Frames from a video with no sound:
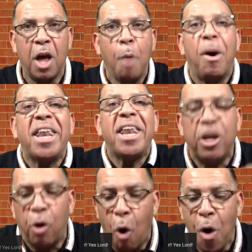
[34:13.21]
But in
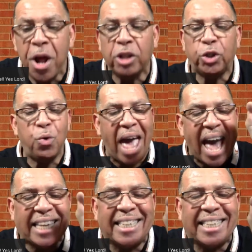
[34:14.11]
order to
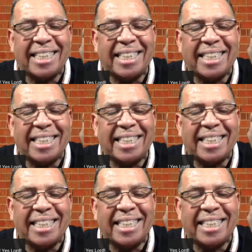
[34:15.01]
access it,
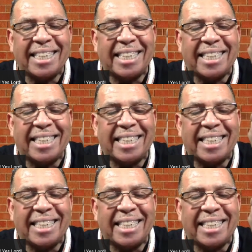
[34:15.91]
you've got to
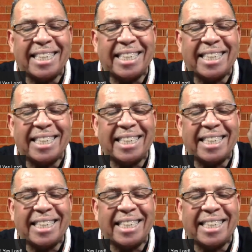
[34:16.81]
have faith